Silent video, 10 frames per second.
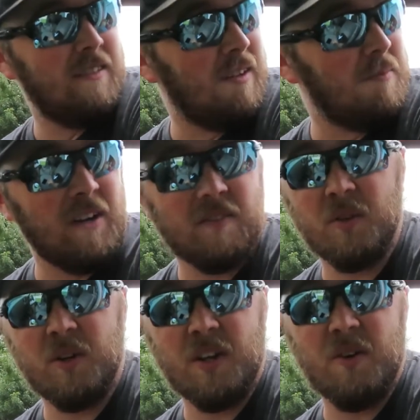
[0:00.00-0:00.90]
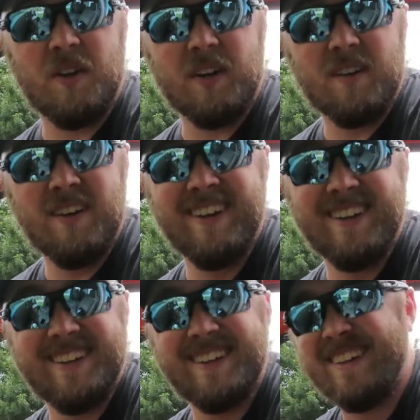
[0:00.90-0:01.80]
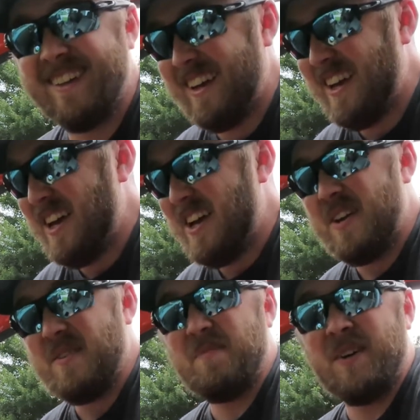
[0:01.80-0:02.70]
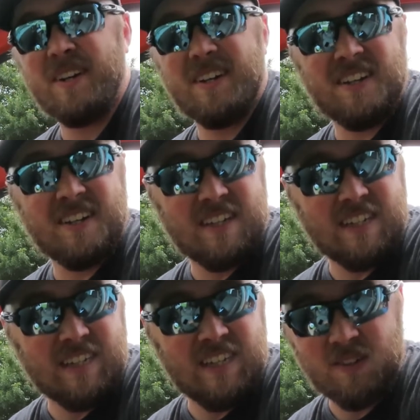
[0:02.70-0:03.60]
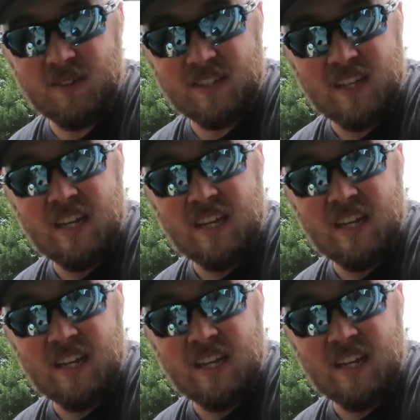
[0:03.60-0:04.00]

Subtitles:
I'm not even going to go there. But anyways,